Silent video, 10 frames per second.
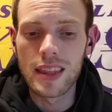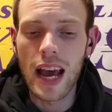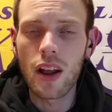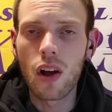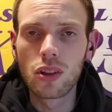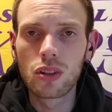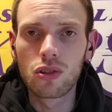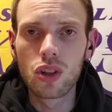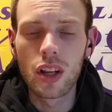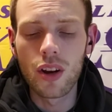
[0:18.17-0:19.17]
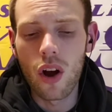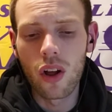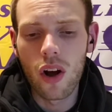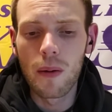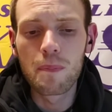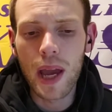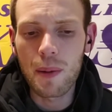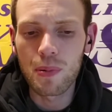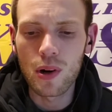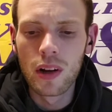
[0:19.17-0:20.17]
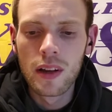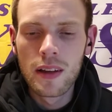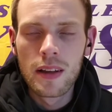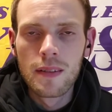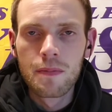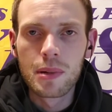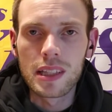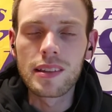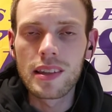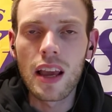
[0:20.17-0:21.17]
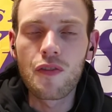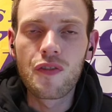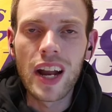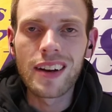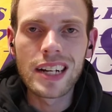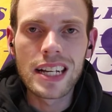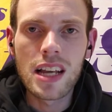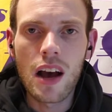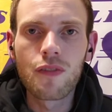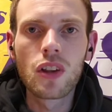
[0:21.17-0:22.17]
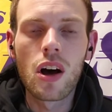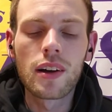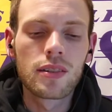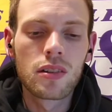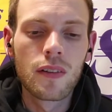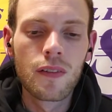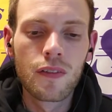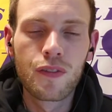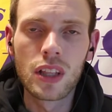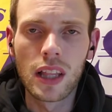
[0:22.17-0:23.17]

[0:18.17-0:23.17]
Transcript: That all looks good and all on paper, but this is a very tough loss for the